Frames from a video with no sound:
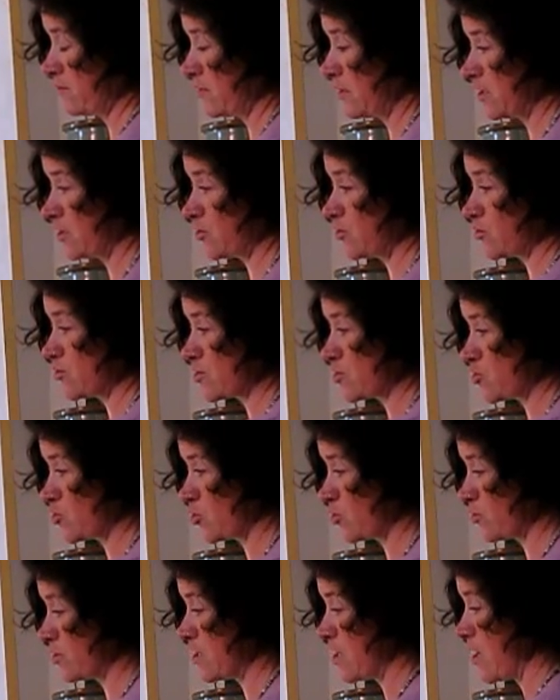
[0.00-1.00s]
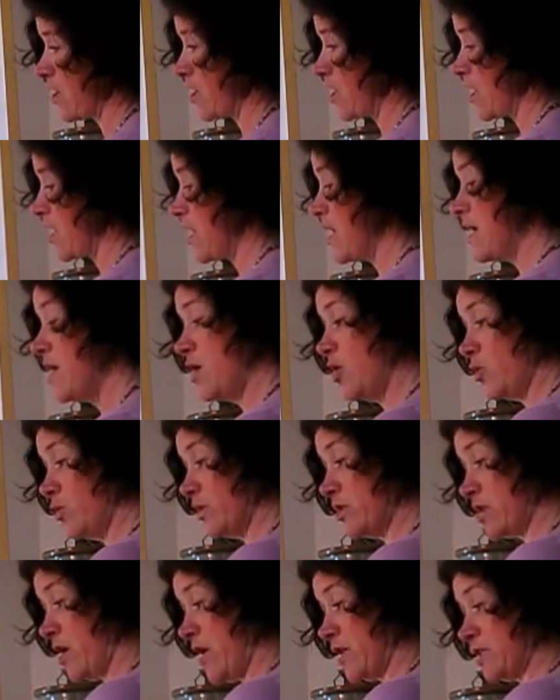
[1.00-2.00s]
In your story arc, we
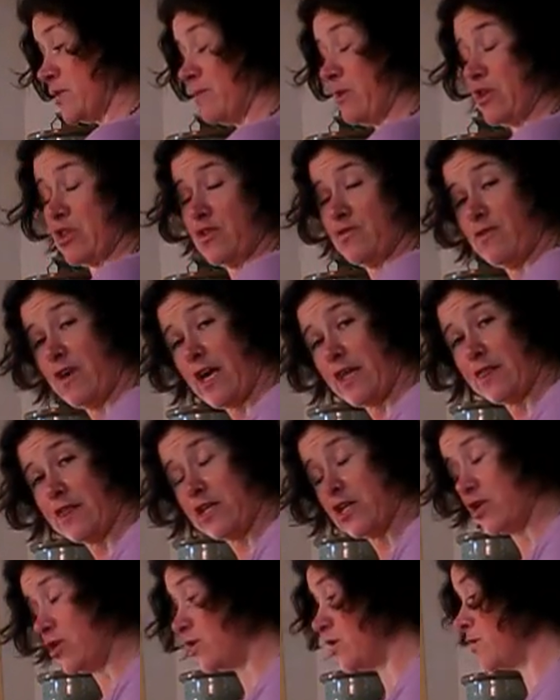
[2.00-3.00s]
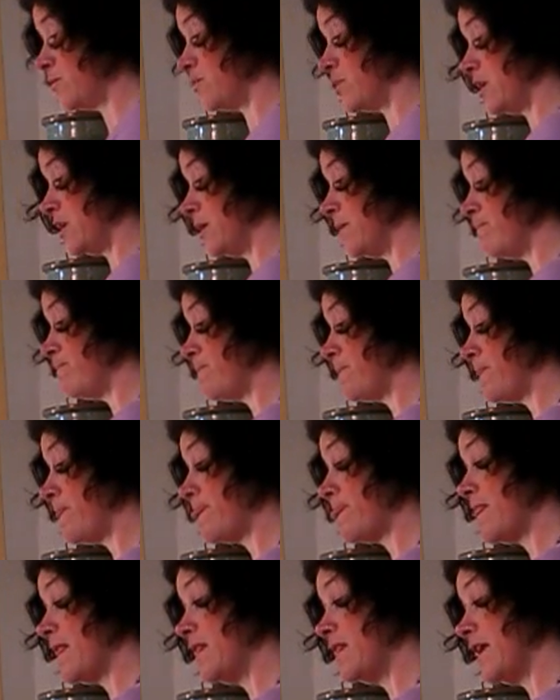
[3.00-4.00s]
talked about the fact that it could be
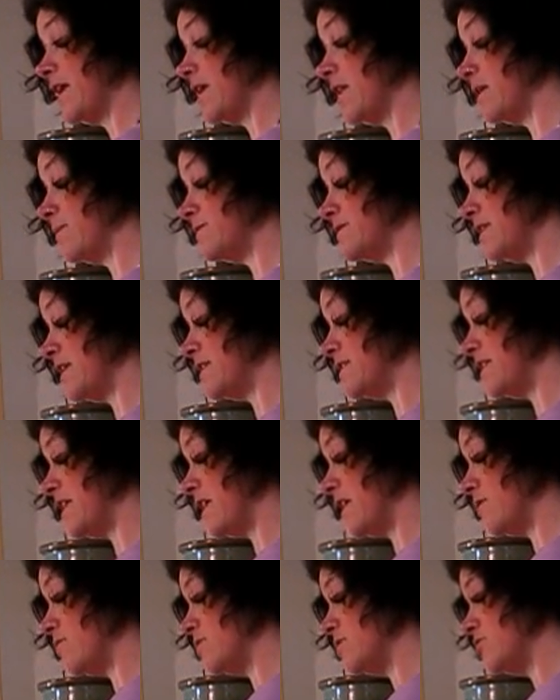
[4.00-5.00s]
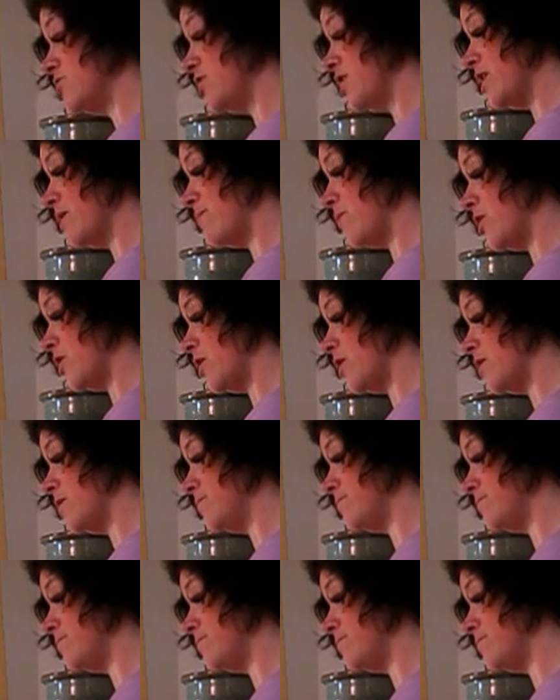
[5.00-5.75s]
like an upside down check mark.